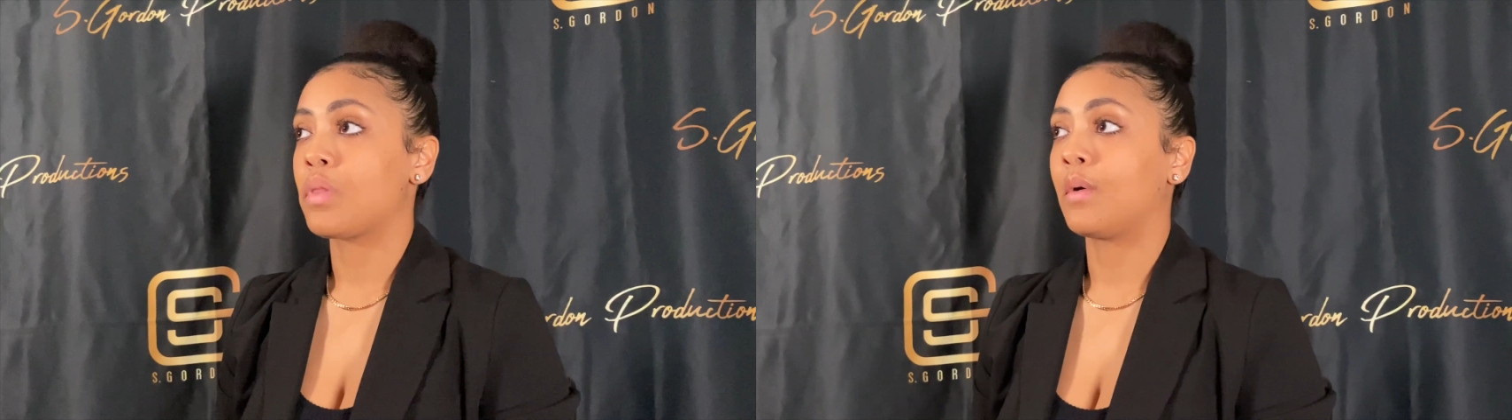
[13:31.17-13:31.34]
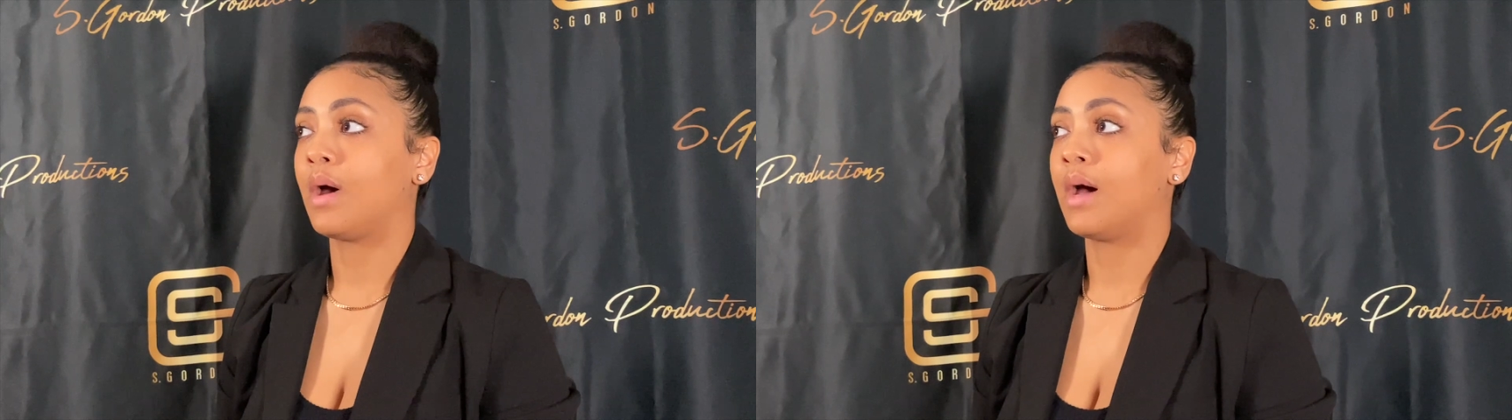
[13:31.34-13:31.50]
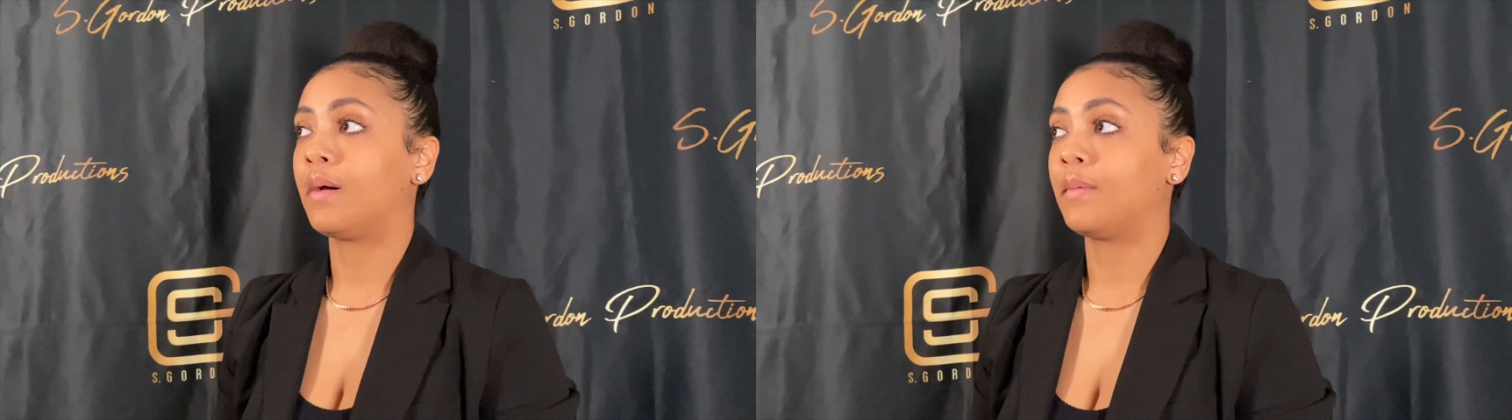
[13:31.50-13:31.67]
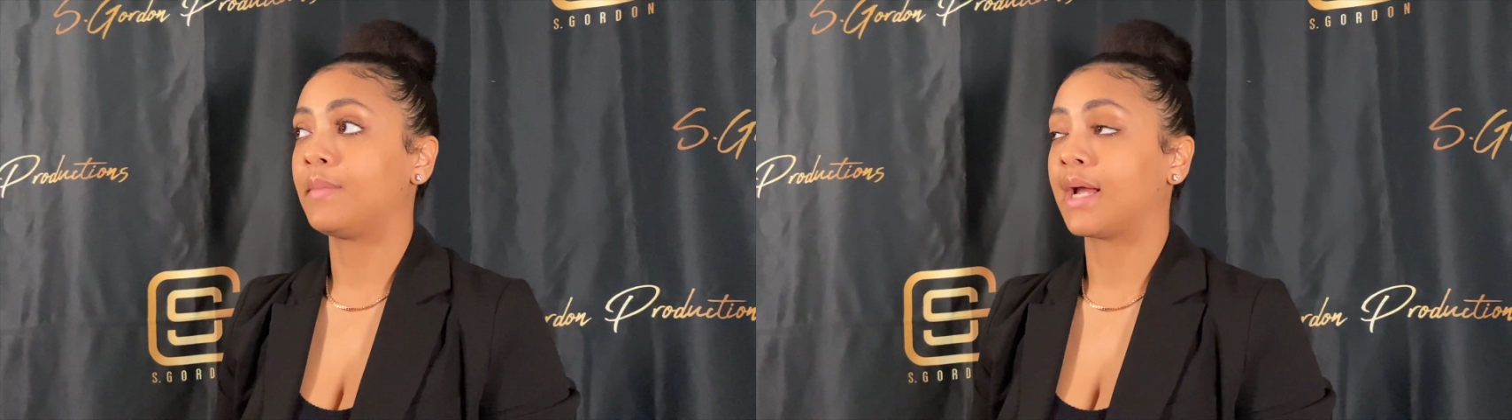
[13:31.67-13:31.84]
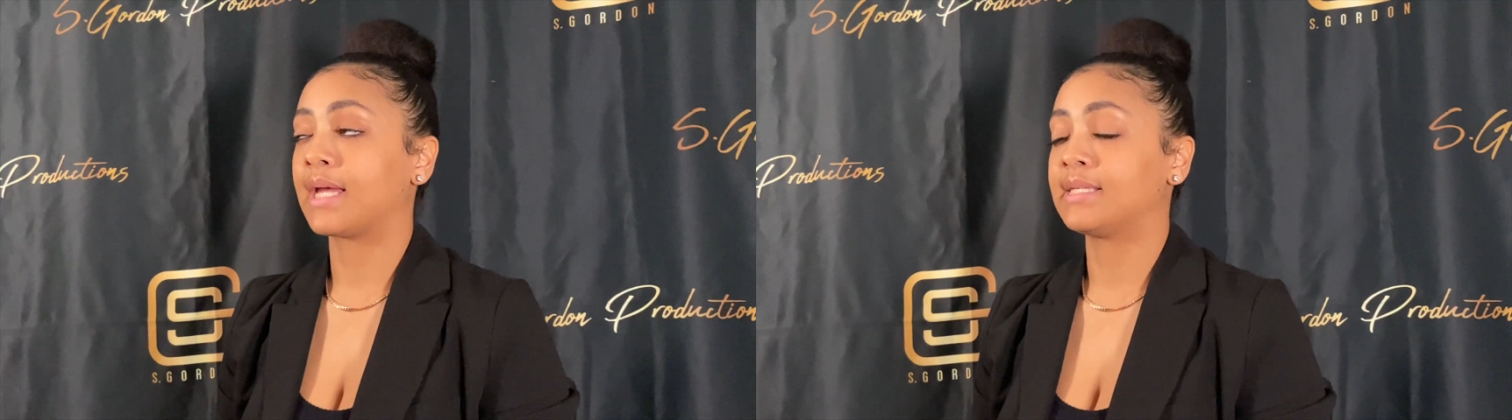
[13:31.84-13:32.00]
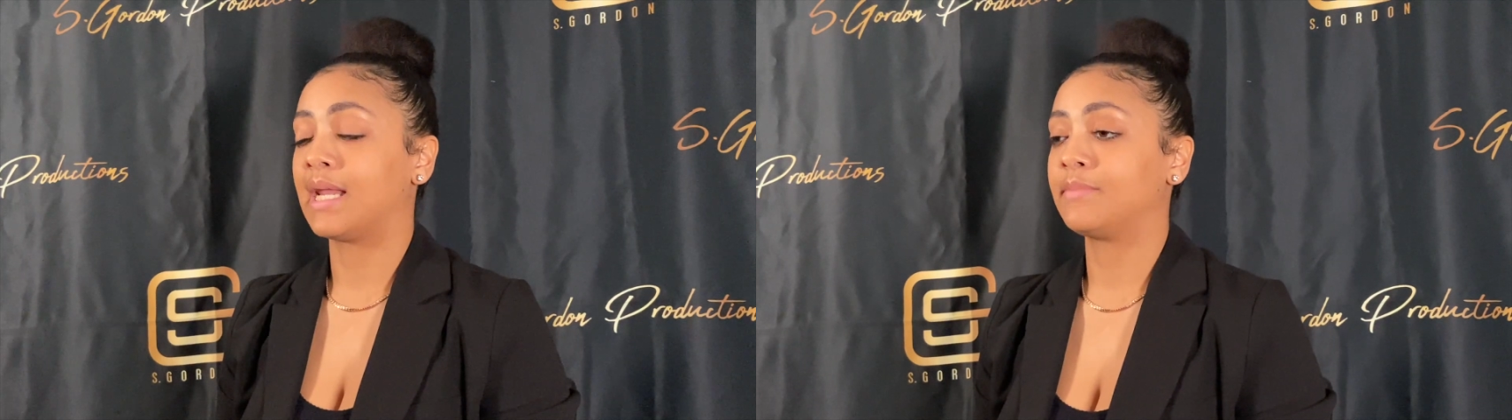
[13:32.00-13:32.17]
like
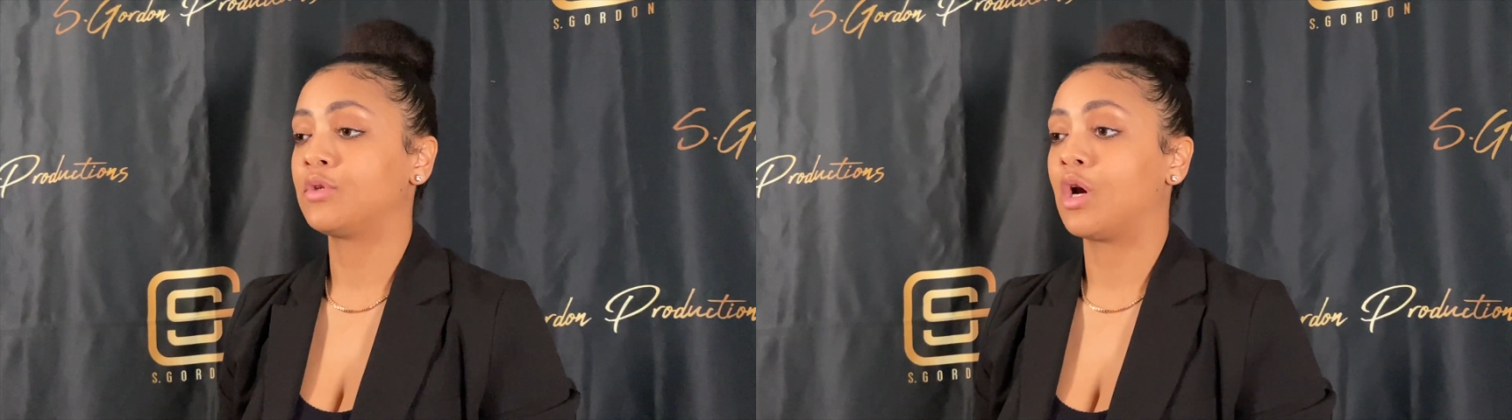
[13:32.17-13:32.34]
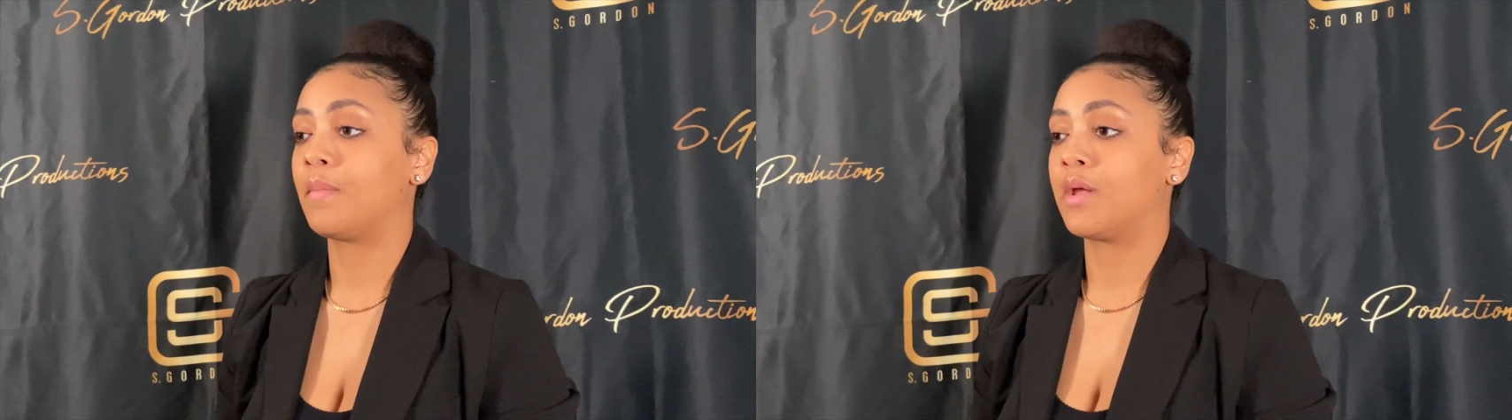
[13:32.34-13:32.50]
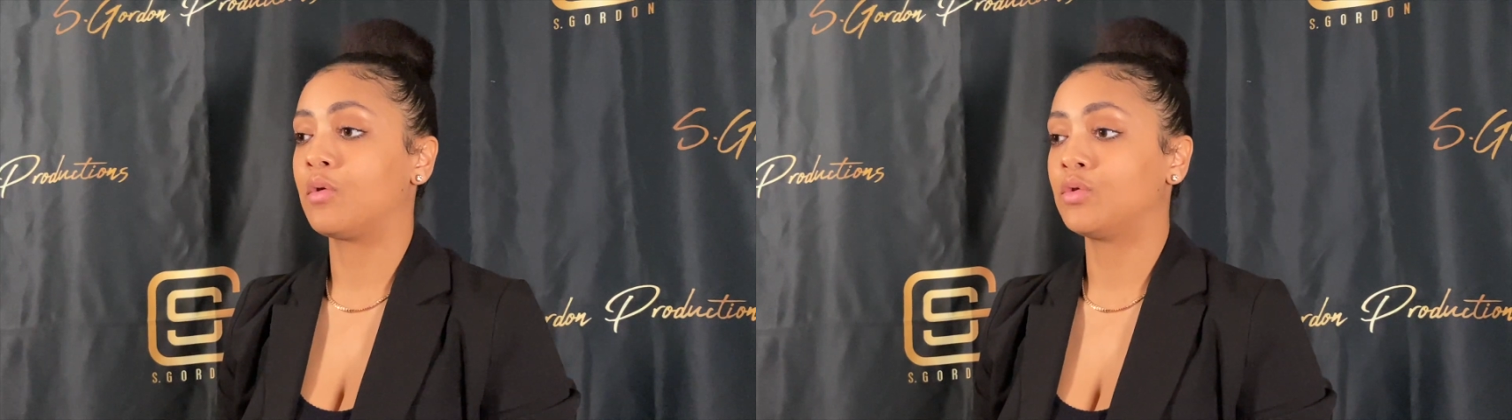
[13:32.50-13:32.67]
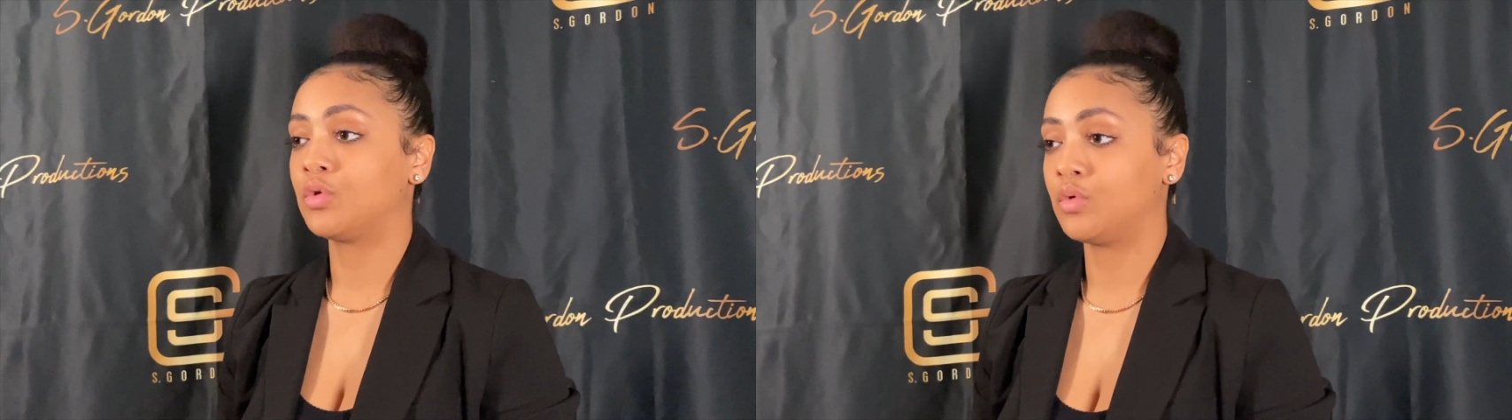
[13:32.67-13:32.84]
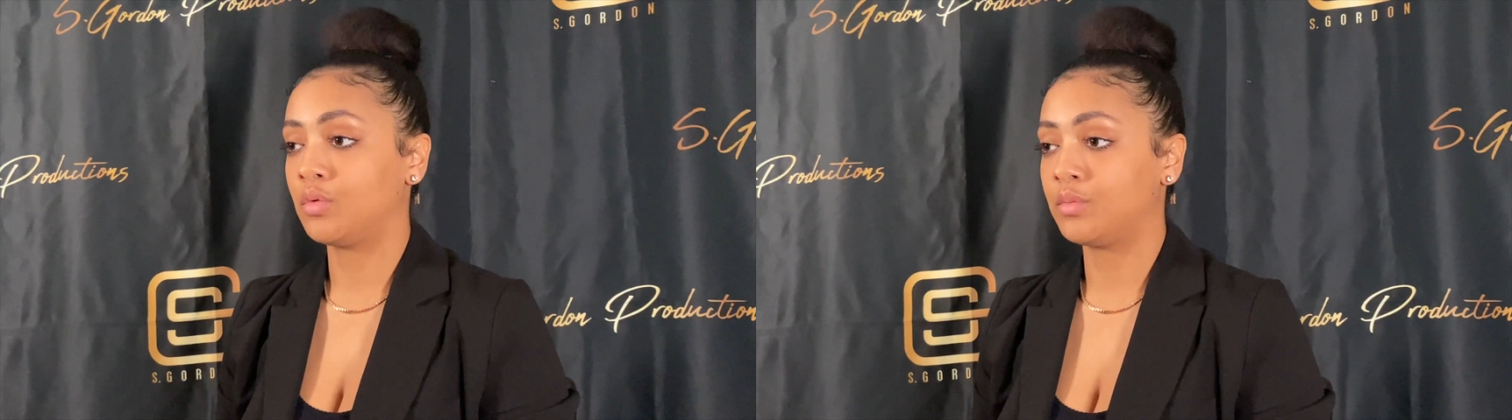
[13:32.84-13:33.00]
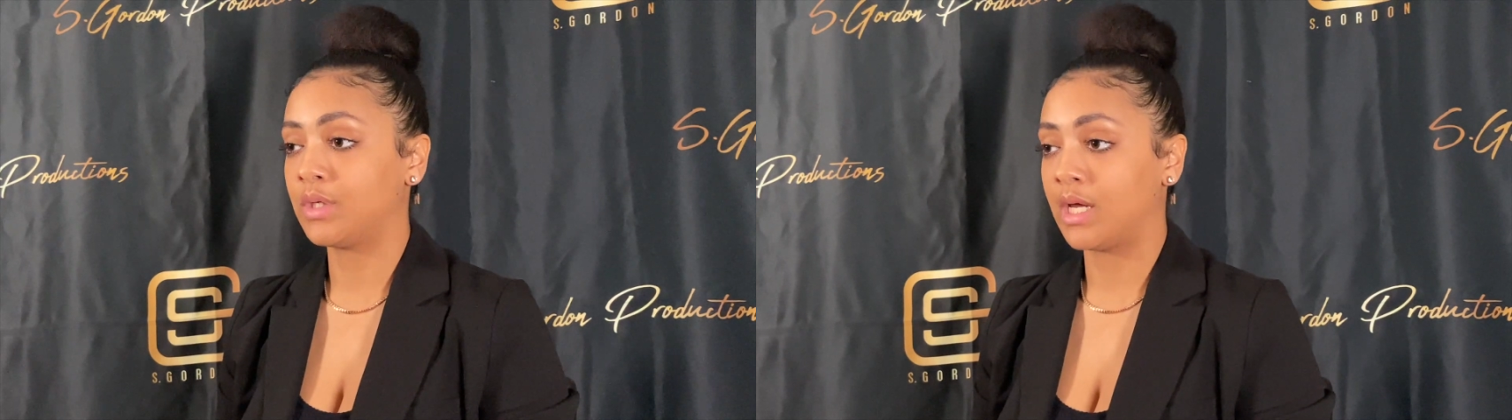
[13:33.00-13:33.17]
I said, I'm starting my
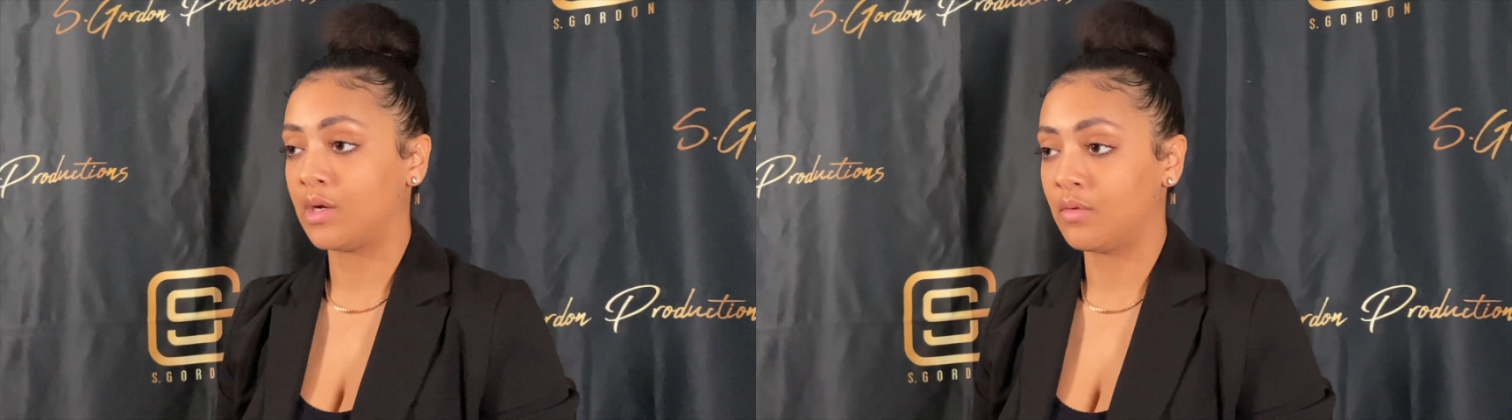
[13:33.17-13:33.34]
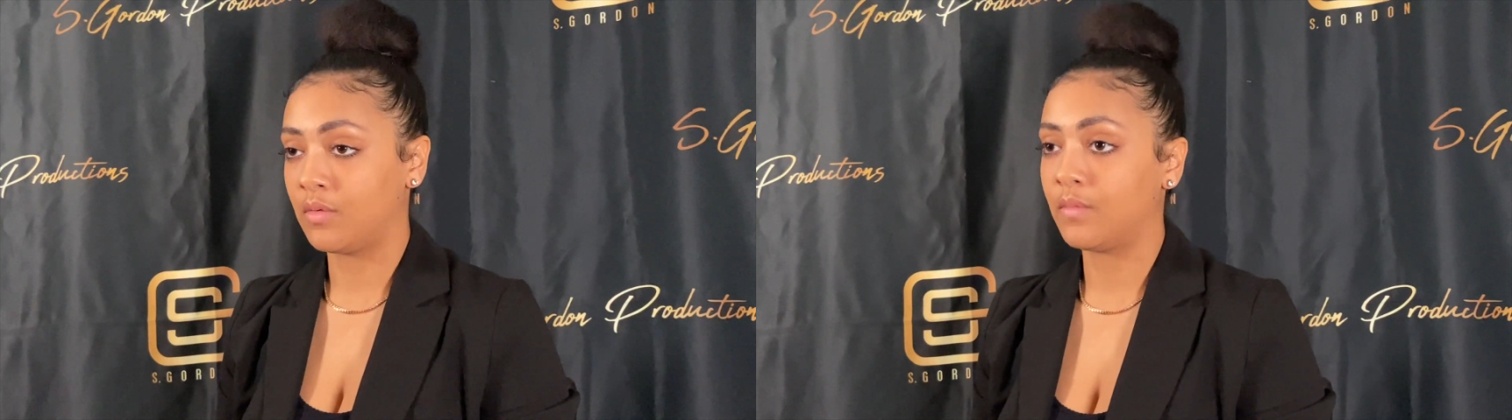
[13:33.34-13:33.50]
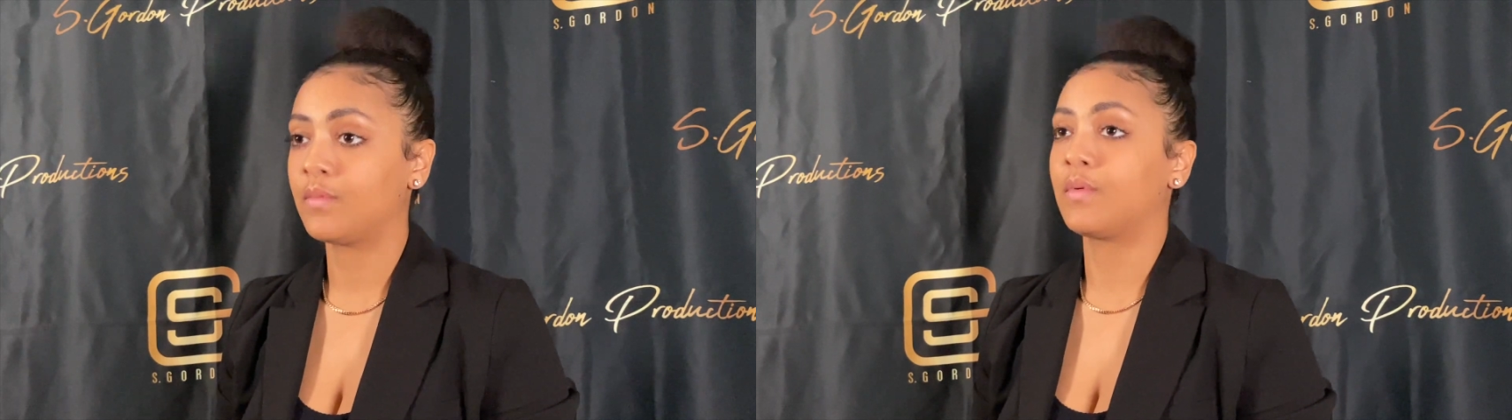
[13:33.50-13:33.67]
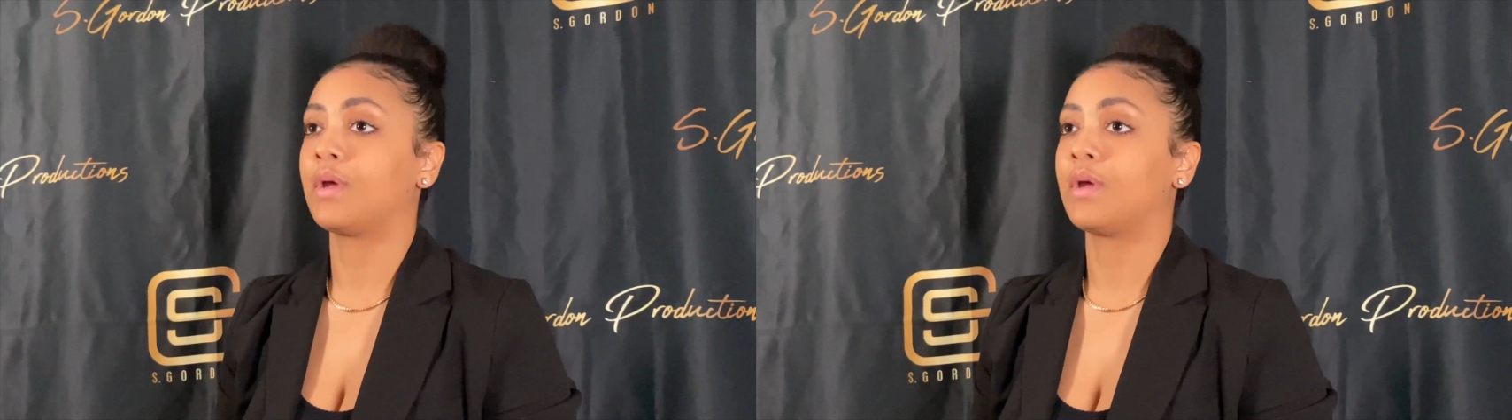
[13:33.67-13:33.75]
YouTube channel